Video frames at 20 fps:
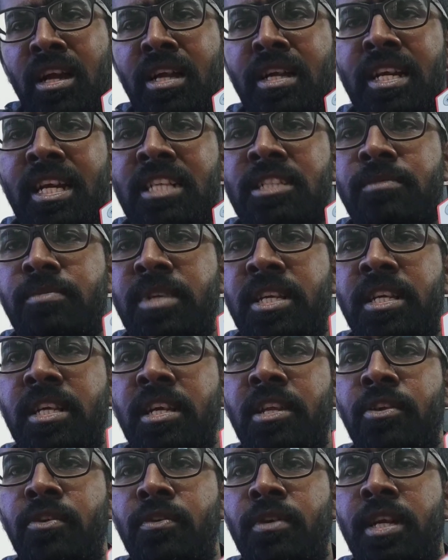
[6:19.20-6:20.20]
transmitter
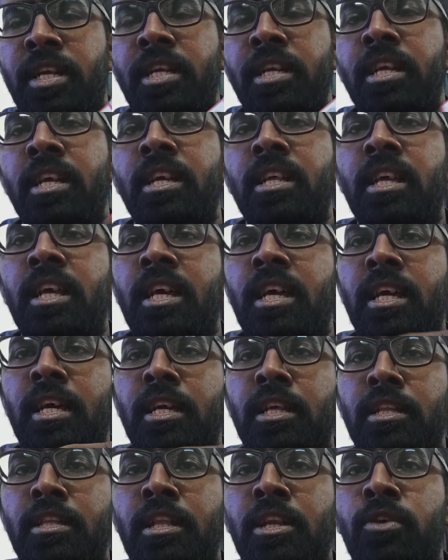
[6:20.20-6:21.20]
unit,
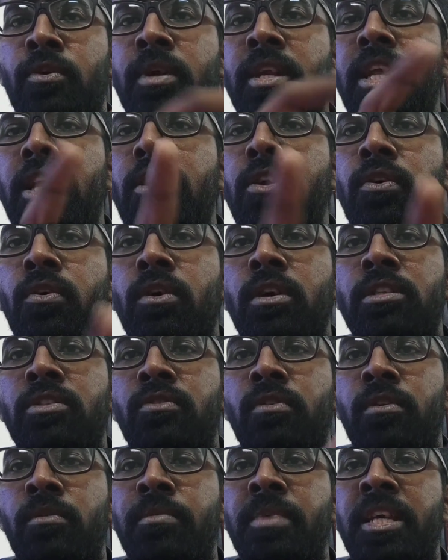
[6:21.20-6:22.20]
the 22 Hz
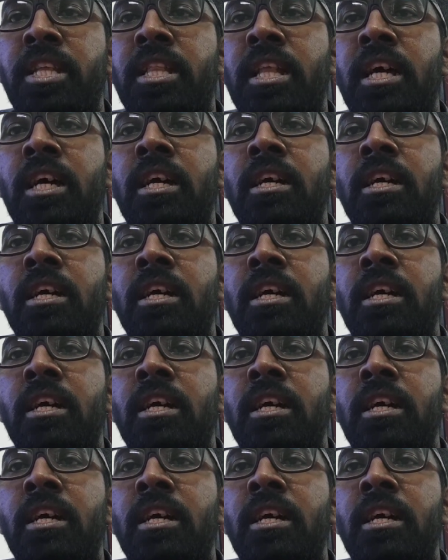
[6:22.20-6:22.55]
will be the